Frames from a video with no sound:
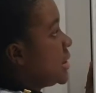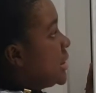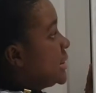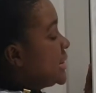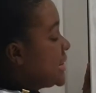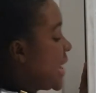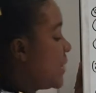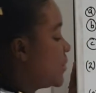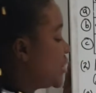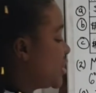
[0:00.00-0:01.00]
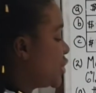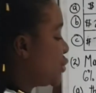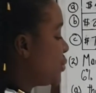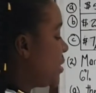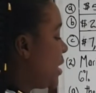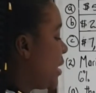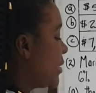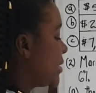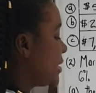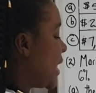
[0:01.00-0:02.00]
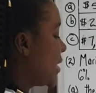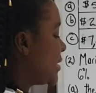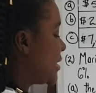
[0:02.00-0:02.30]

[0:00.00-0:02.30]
the time, which is 2 years. So